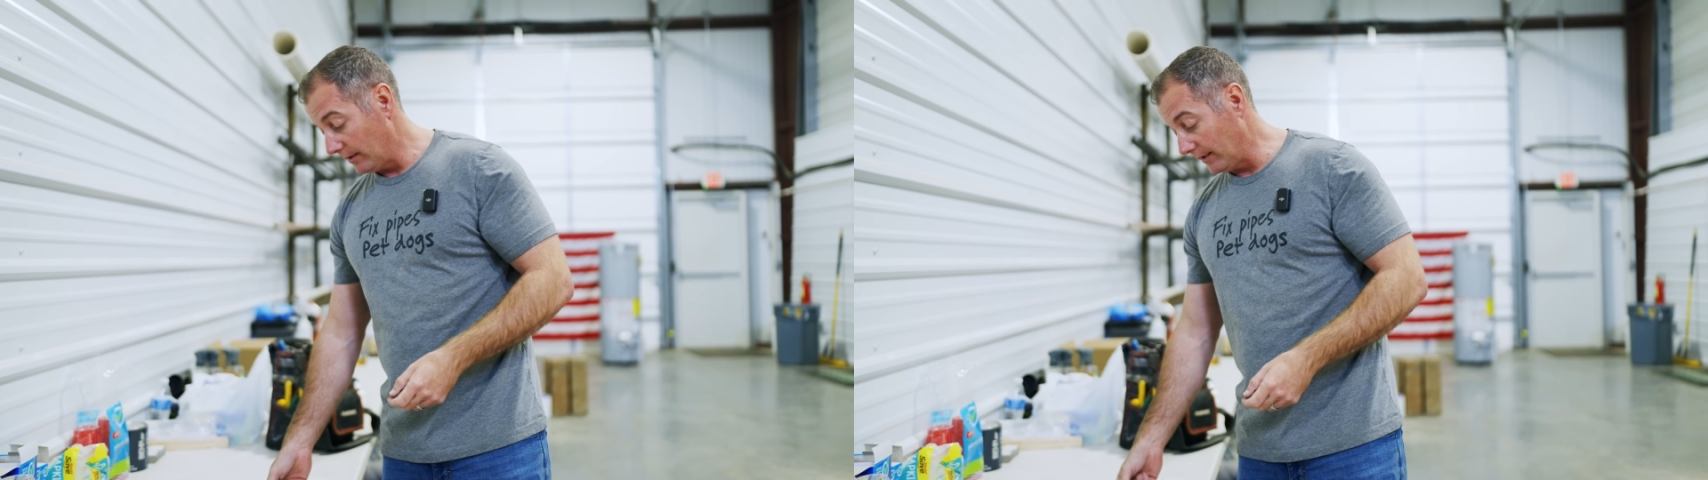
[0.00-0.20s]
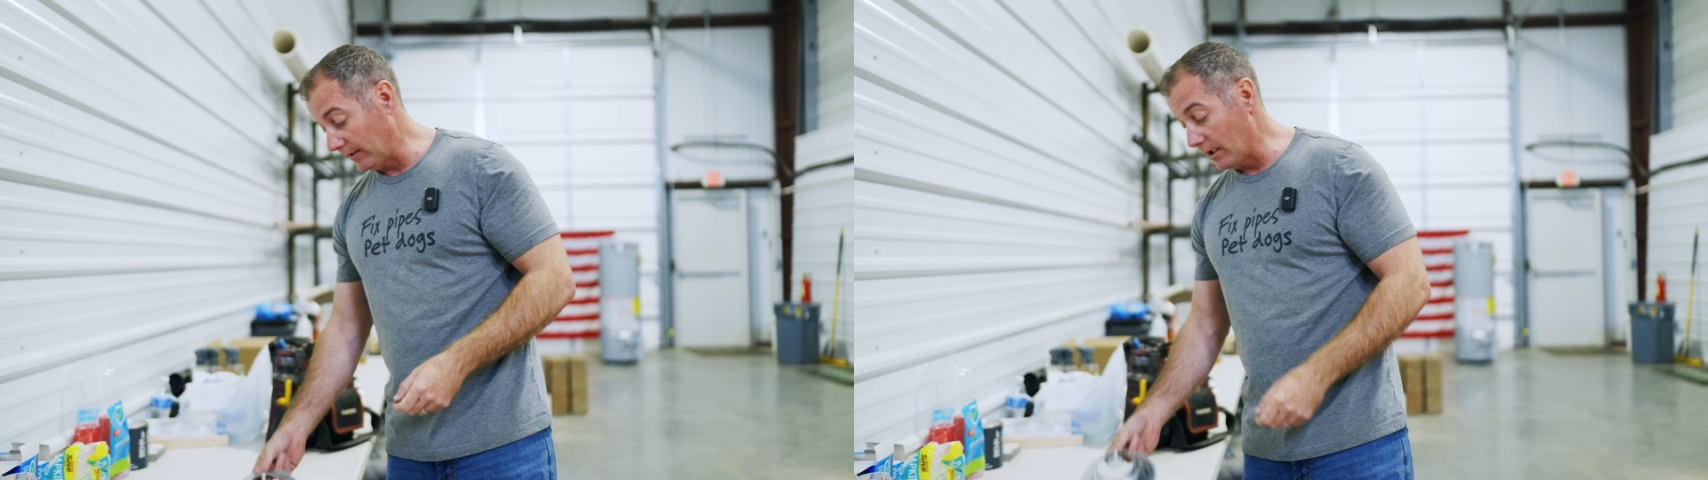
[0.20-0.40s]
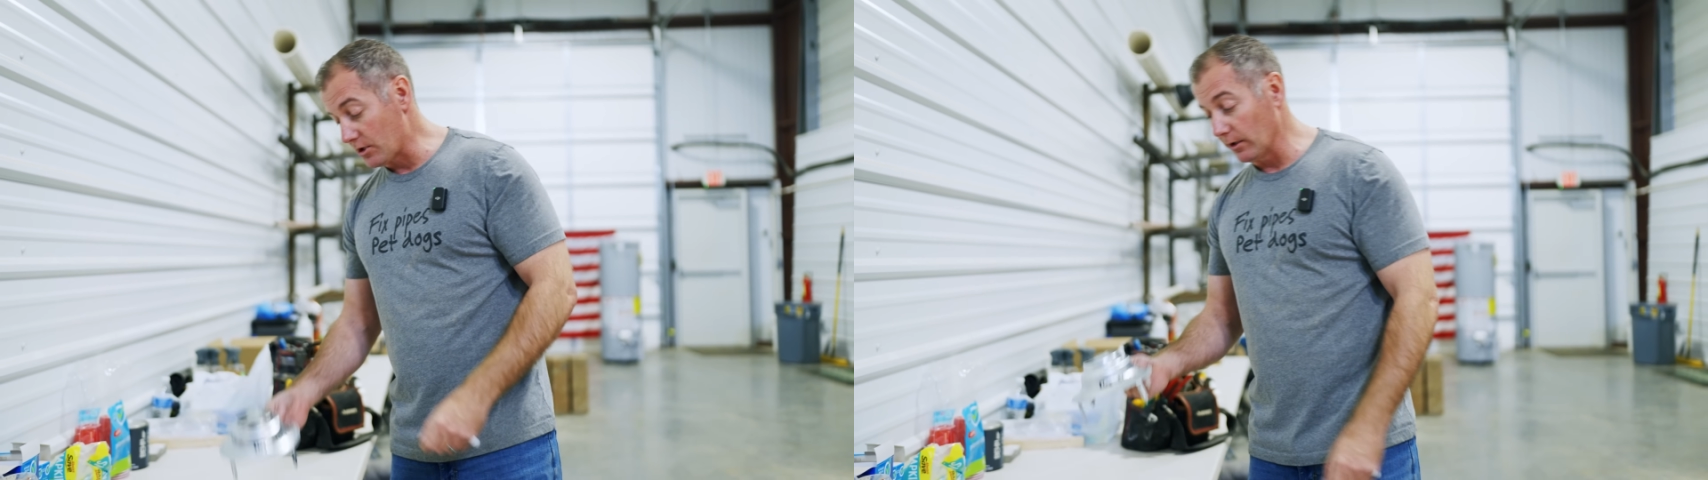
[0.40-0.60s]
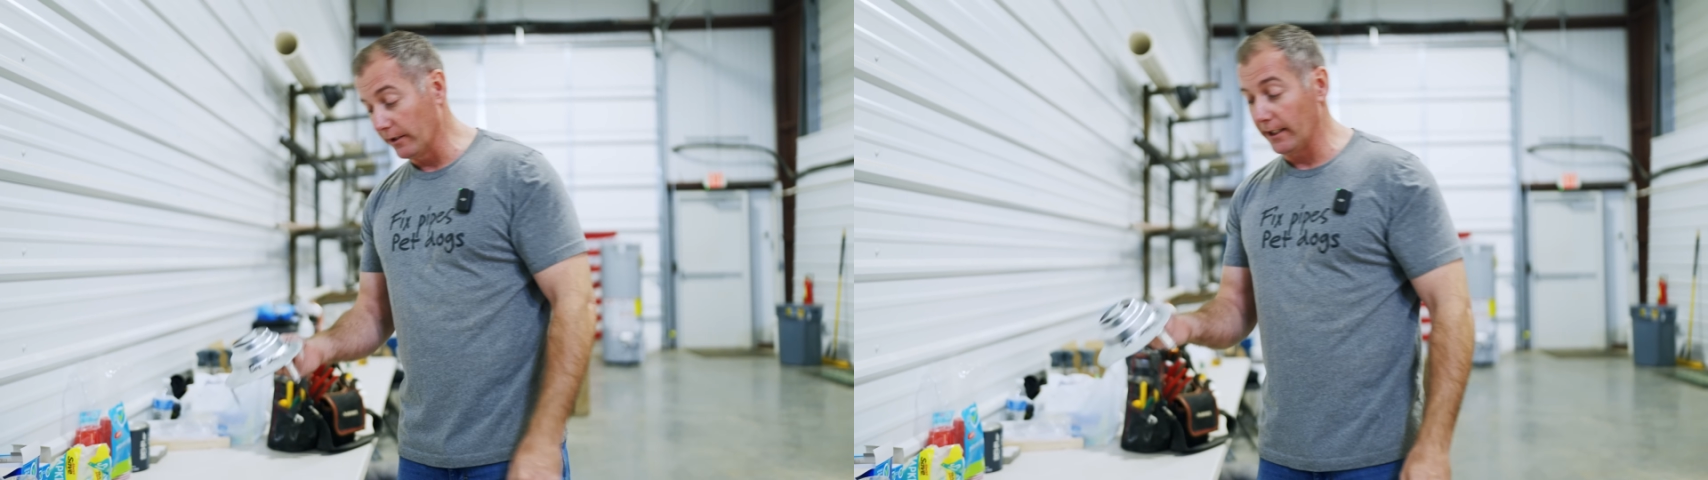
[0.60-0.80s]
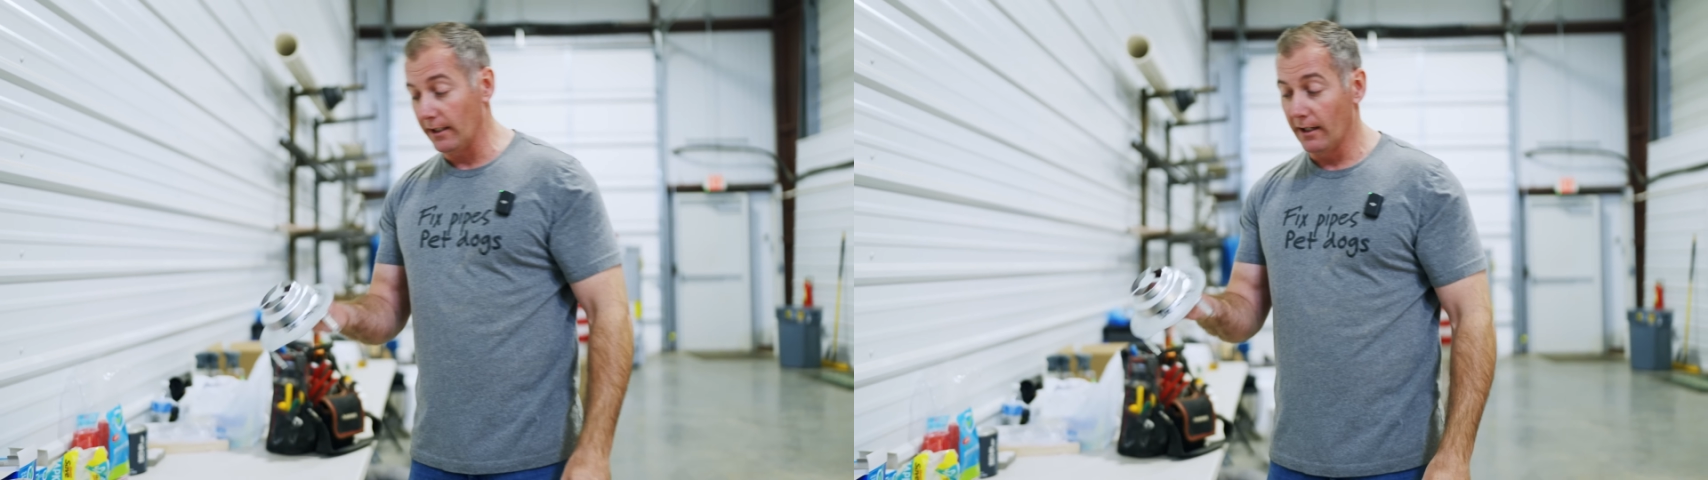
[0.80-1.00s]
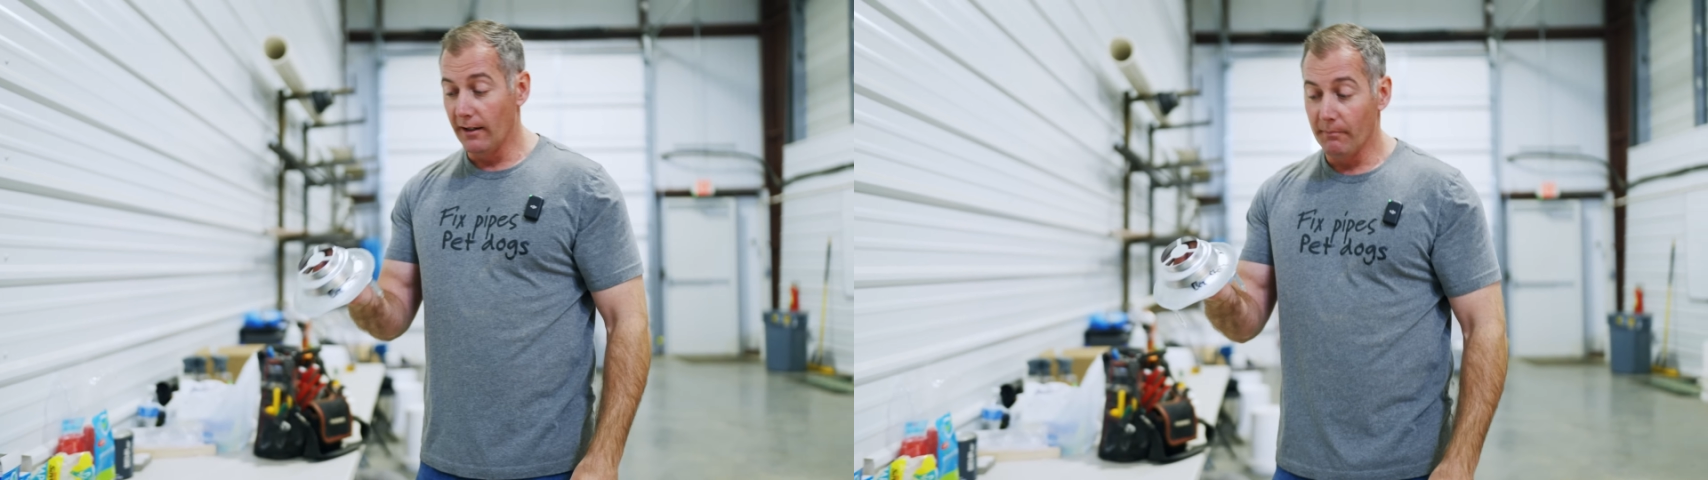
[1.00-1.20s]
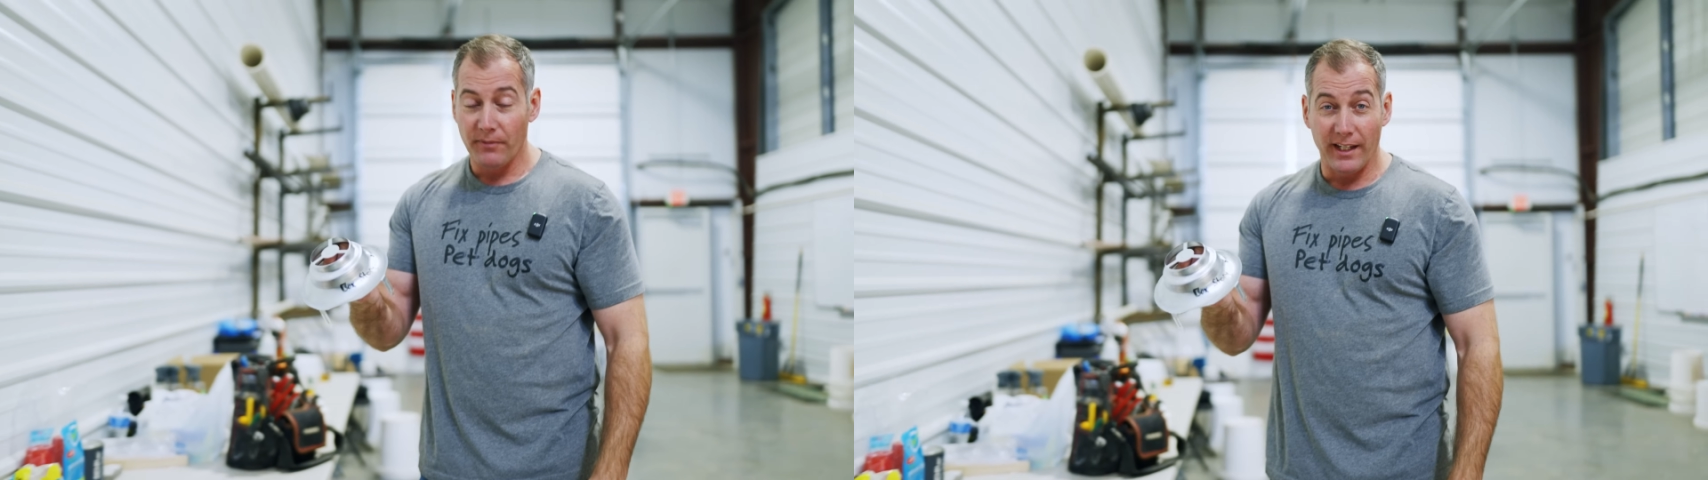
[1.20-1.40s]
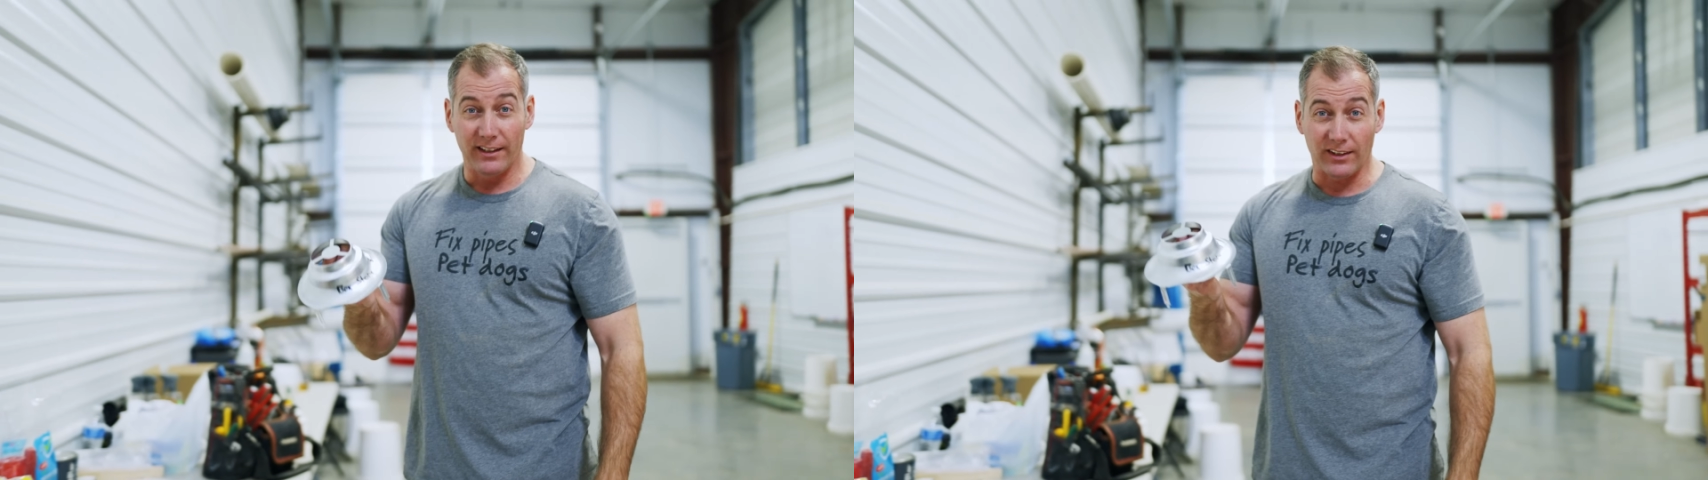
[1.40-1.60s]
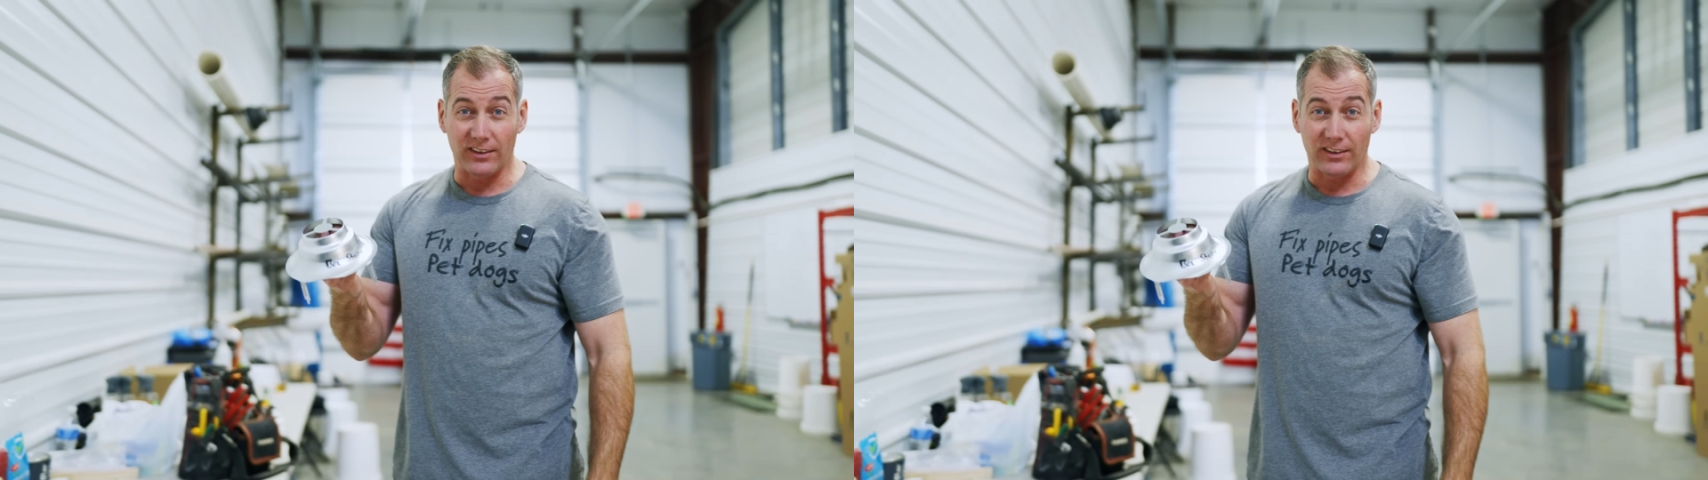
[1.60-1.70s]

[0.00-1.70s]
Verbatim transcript: Essentially, it's a